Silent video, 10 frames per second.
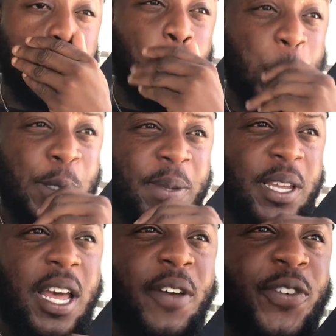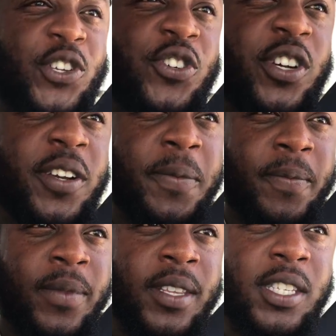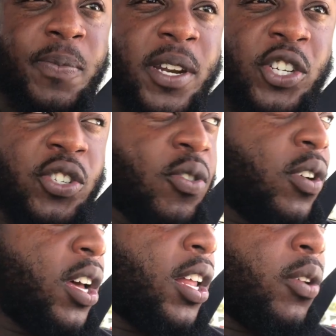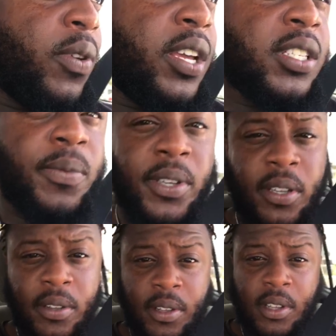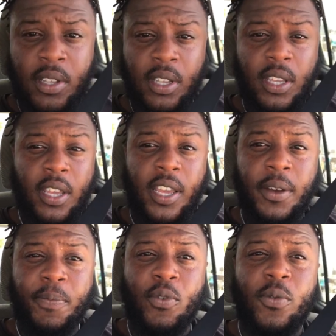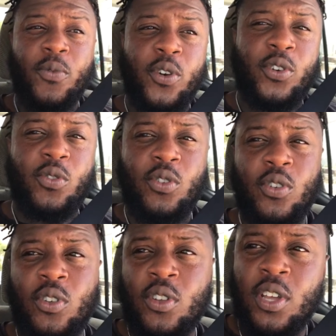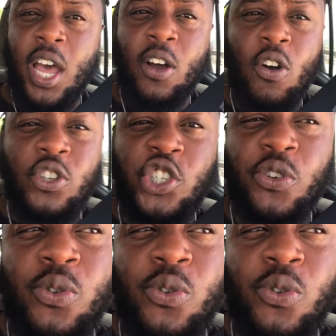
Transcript: You see me? Half a tree, Spanish Town all the way, you see me? Yeah, Portmore too. And country